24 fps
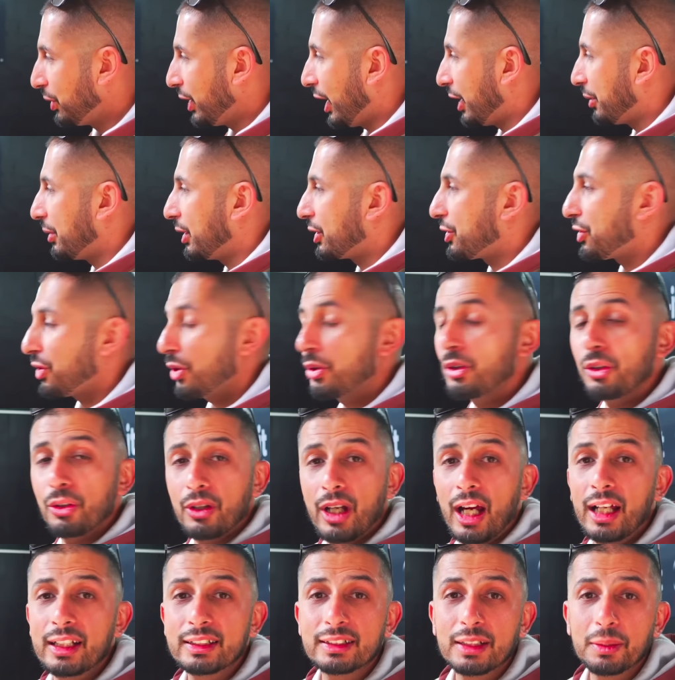and we'll show you
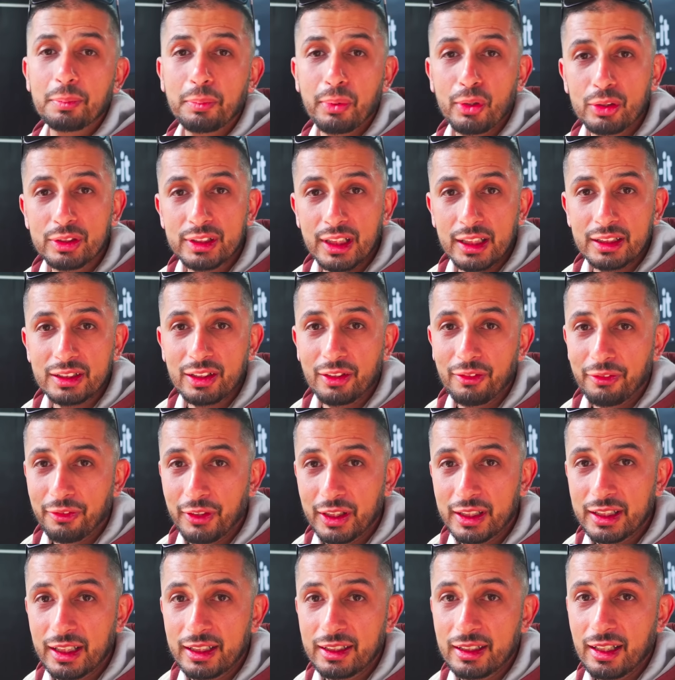guys the process of
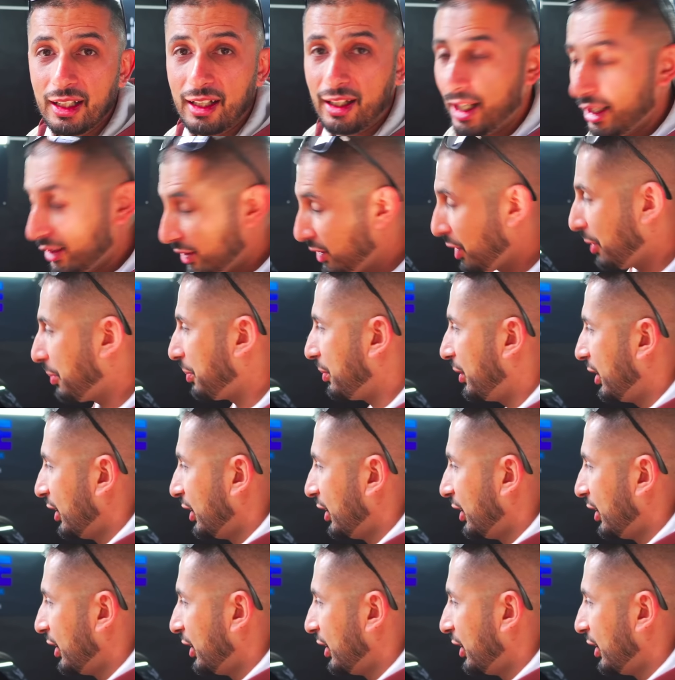fitting the Ragtop.